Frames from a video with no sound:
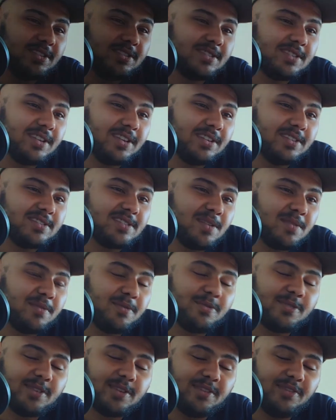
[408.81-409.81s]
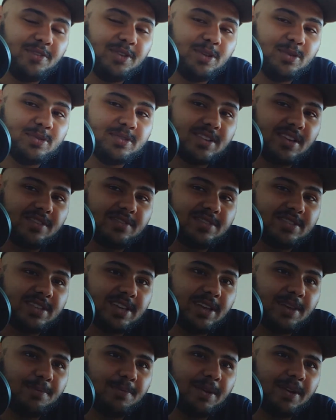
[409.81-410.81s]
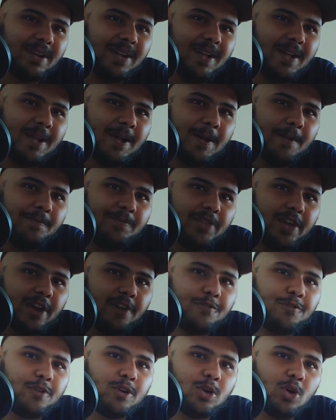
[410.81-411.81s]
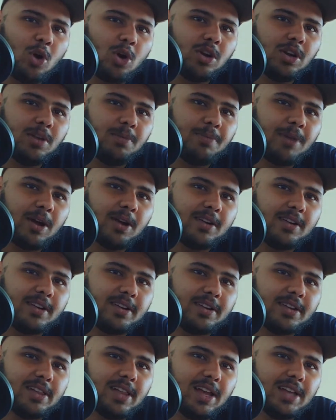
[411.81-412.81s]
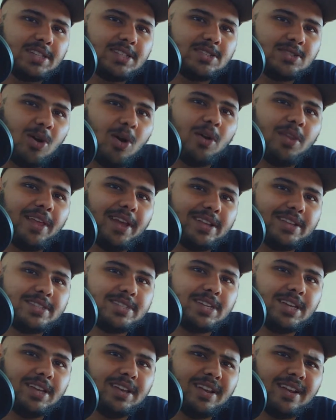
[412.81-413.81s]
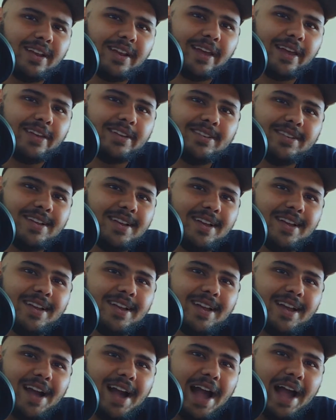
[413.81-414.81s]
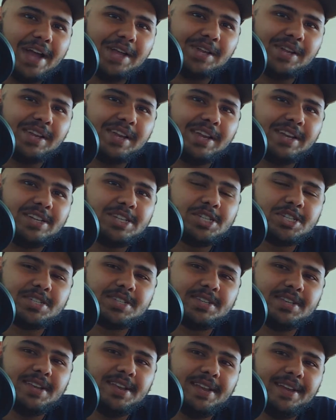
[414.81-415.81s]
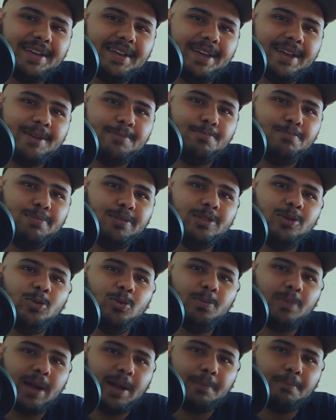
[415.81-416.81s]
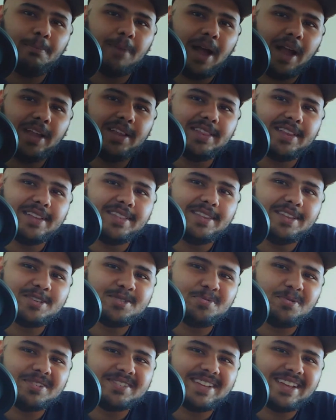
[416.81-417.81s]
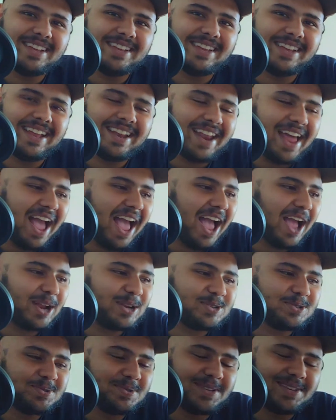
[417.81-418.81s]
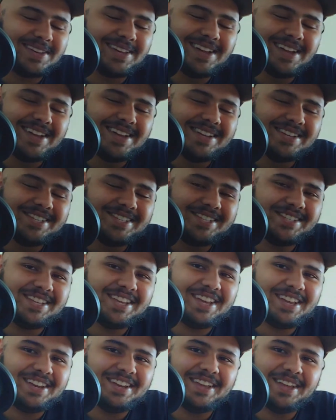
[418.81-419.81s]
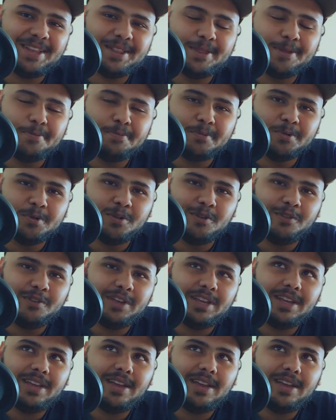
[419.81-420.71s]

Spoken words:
in some of the reviews I've seen, but I'd forgotten about it until I saw that scene, and it blew my mind that this was an actual scene in the movie.